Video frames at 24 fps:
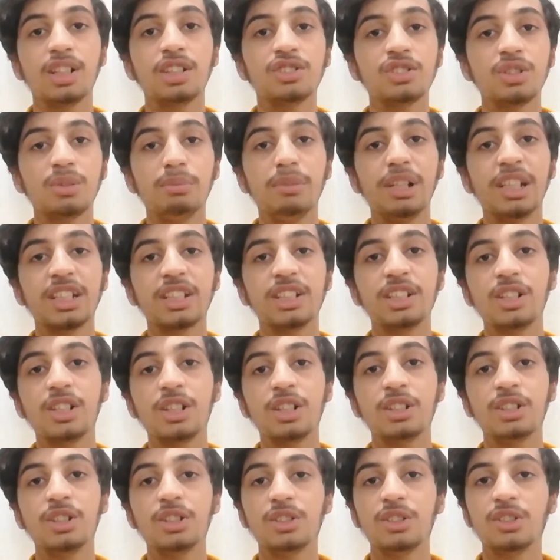So make
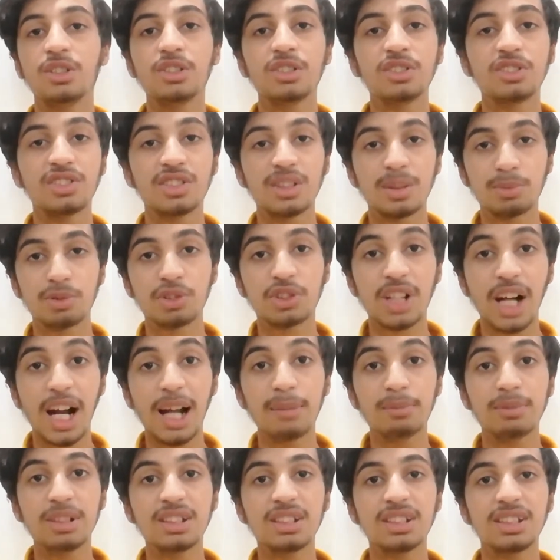sure you
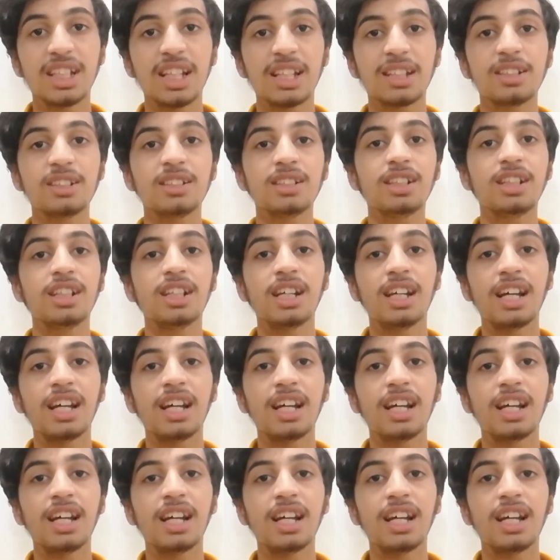subscribe this channel